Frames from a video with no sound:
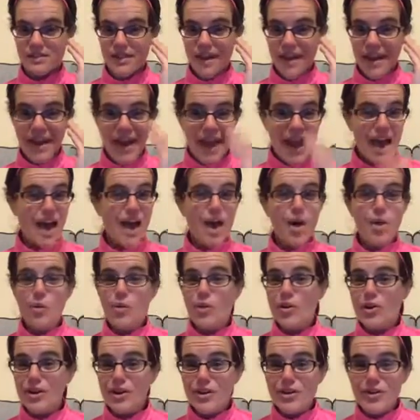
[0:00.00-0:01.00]
an
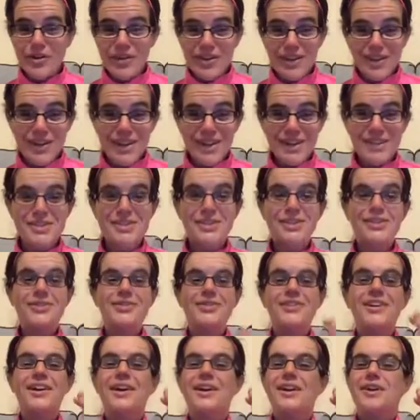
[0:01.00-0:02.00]
hour if you need
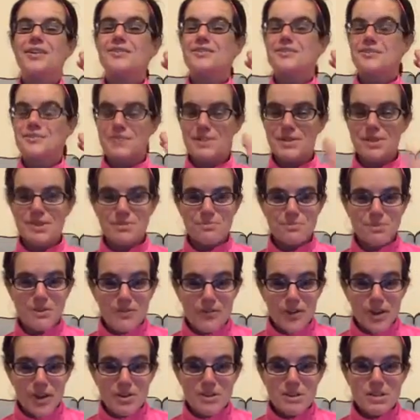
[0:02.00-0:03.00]
to. But just
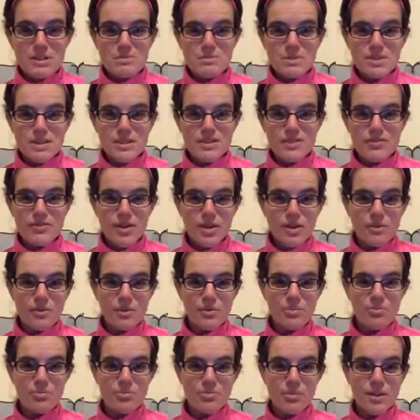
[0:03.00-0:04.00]
be very specific
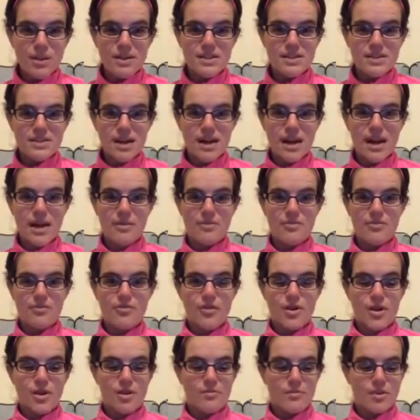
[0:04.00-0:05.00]
with what time
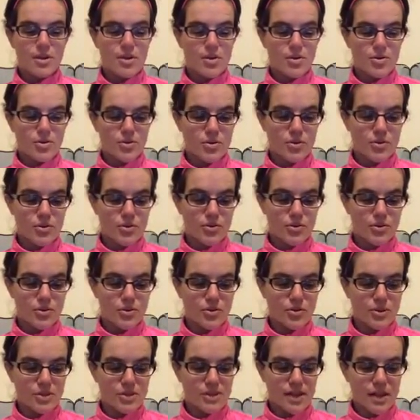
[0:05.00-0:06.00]
frame you're
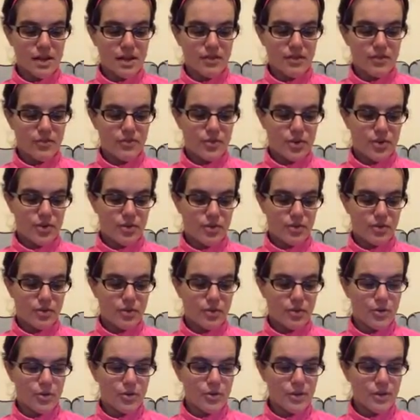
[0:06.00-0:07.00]
setting for your
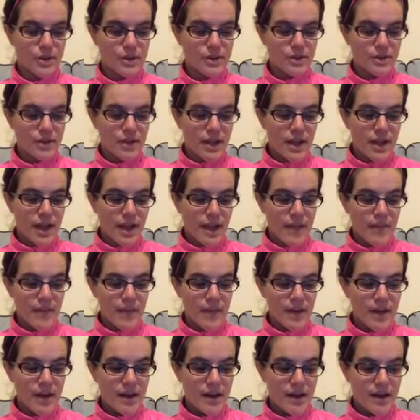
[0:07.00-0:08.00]
goal.
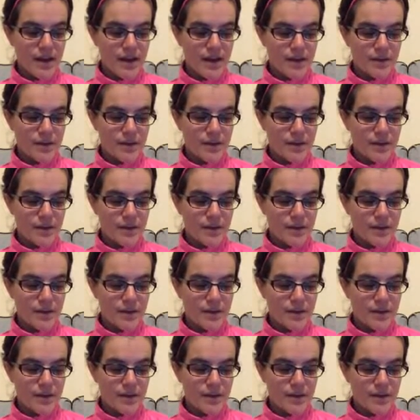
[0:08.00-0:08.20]
And then